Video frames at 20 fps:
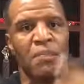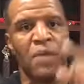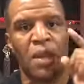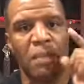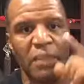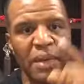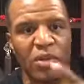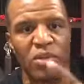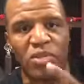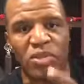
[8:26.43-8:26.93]

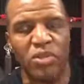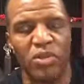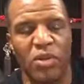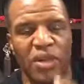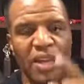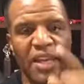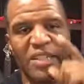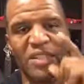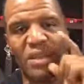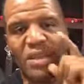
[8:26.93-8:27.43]
Middle school
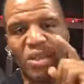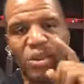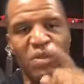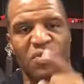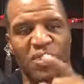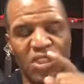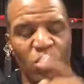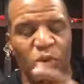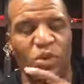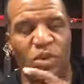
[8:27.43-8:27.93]
kids can do it
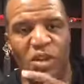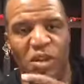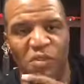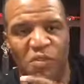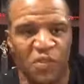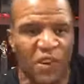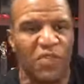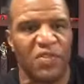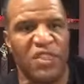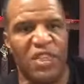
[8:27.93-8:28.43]
for
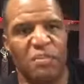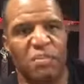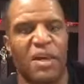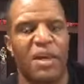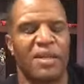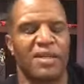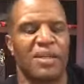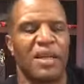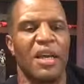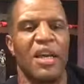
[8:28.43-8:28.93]
$250.